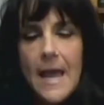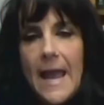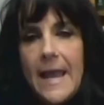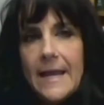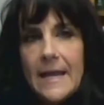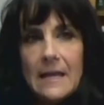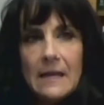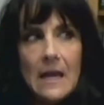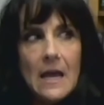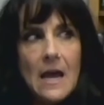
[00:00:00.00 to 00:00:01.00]

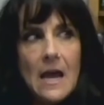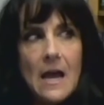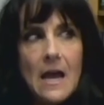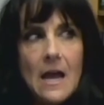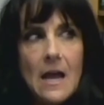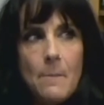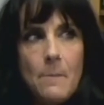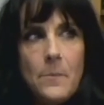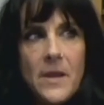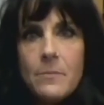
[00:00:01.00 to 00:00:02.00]
And
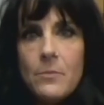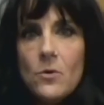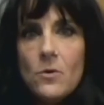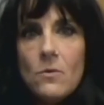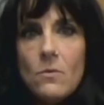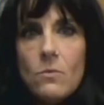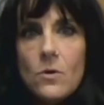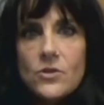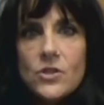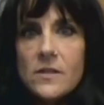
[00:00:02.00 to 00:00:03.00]
people
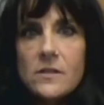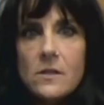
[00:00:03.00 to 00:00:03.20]
were just